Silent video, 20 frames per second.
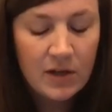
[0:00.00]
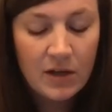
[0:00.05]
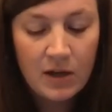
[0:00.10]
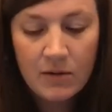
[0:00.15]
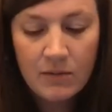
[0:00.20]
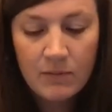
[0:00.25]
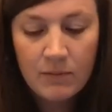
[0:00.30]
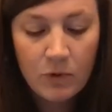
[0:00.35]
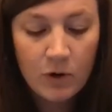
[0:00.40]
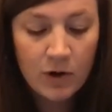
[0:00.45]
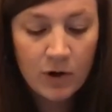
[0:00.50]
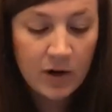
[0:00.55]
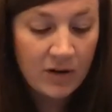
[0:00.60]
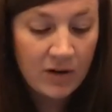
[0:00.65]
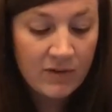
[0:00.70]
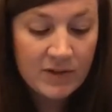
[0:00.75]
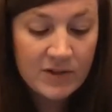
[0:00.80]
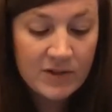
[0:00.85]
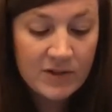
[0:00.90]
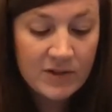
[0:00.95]
where
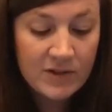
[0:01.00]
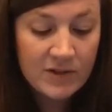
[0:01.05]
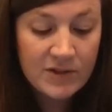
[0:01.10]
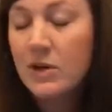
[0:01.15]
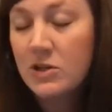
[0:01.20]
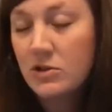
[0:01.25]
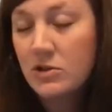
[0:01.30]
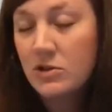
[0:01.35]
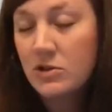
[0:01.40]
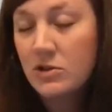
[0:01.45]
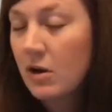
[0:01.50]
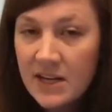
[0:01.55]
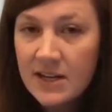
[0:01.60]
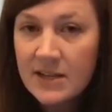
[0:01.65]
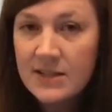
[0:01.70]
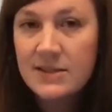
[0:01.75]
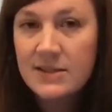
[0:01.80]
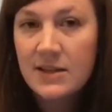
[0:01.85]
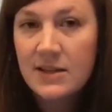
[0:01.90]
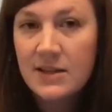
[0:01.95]
none of us are
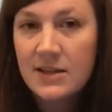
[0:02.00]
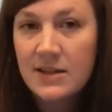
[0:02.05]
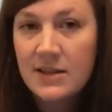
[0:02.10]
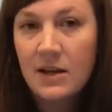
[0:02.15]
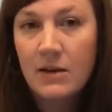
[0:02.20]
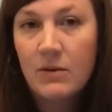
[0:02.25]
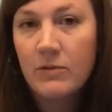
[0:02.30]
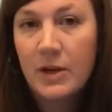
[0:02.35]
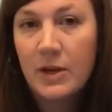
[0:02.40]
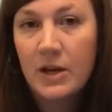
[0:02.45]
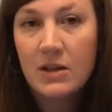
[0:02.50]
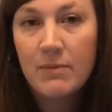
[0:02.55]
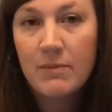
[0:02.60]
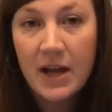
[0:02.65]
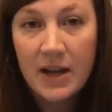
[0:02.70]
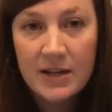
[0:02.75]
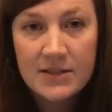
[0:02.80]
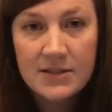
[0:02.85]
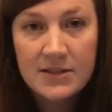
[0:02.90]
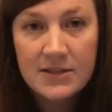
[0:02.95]
re-traumatized like we've been in the
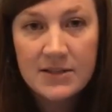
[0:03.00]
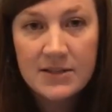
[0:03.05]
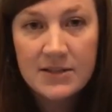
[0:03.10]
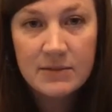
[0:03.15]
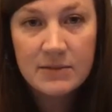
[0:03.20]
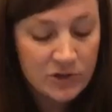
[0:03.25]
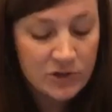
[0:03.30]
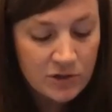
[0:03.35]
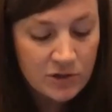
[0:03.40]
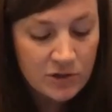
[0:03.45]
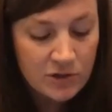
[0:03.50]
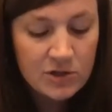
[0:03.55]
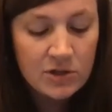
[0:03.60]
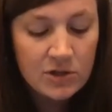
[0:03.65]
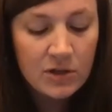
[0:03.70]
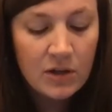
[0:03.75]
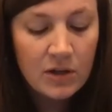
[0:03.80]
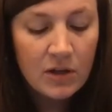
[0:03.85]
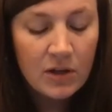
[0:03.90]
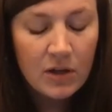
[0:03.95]
past by
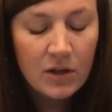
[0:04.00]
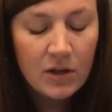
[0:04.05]
church,